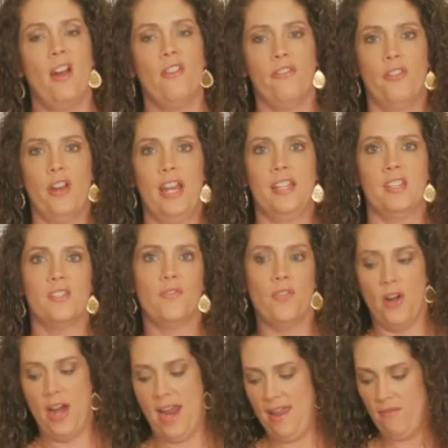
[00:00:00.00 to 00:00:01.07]
our friends
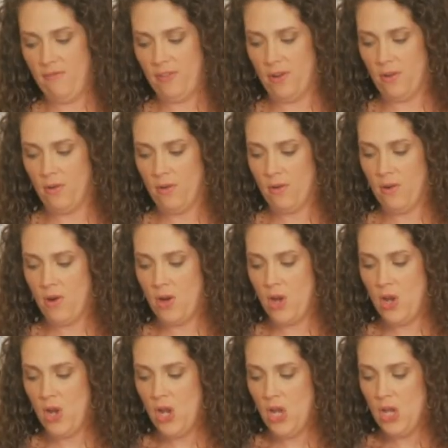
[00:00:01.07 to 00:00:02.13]
forever.
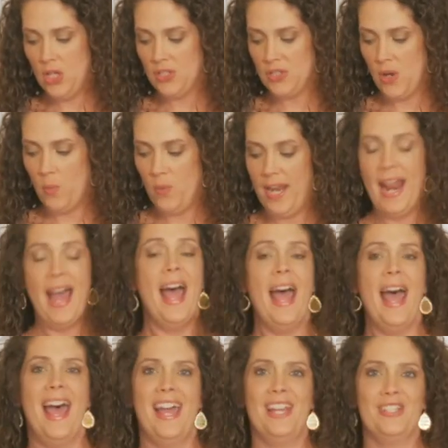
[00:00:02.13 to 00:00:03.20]
So when I
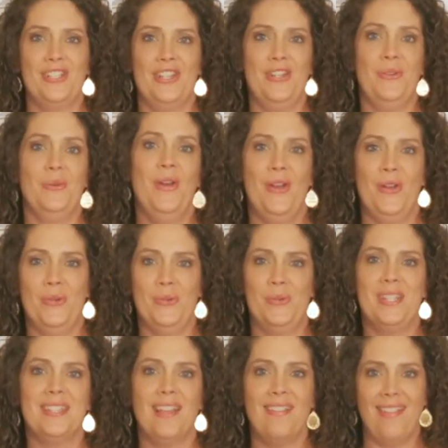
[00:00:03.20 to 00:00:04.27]
ask you who
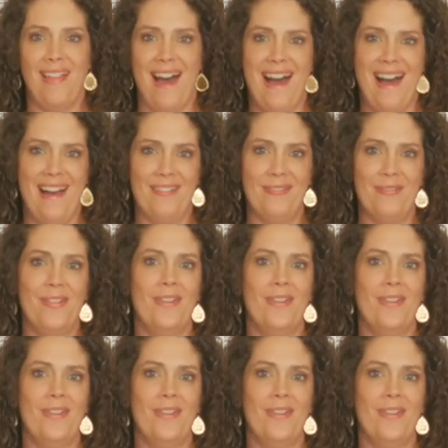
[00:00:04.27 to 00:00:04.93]
is alive,